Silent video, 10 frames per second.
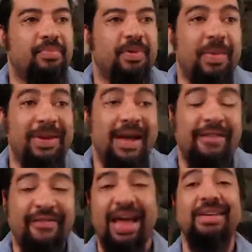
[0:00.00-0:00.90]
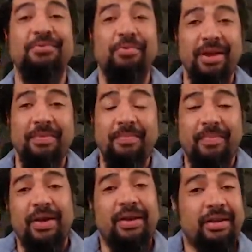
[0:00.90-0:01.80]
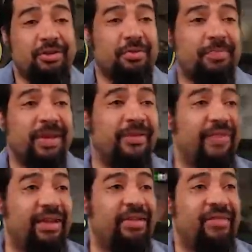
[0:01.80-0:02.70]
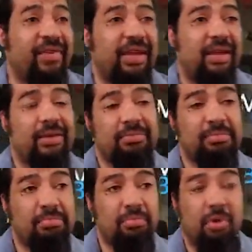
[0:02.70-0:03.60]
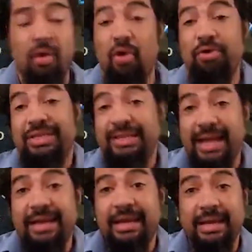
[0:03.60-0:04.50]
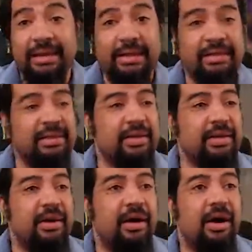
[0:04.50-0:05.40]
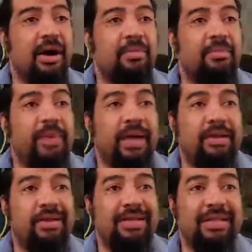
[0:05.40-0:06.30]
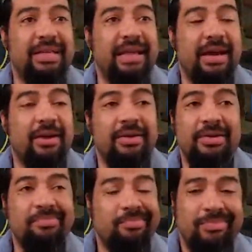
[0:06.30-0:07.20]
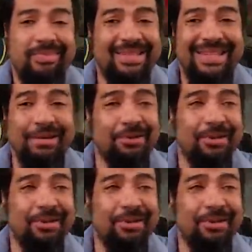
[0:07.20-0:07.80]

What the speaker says: Probably not a fast run, but it should be effective and hold steady at least. But yeah, you can see there, single